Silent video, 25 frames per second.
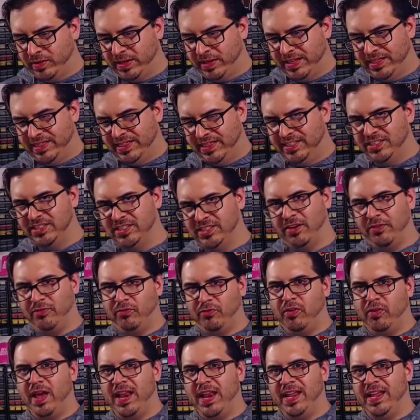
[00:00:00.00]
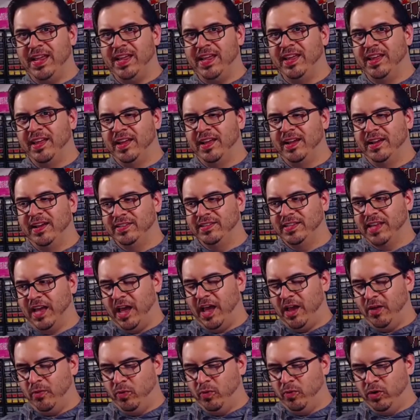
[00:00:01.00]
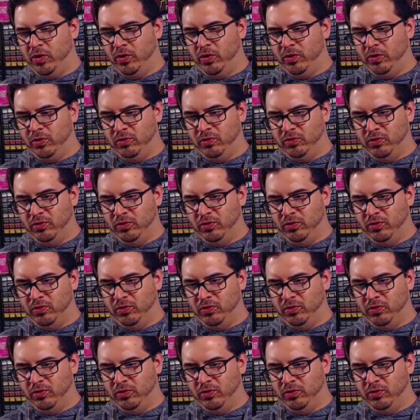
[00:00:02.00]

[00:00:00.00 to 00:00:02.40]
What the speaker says: get this stuff ready because I will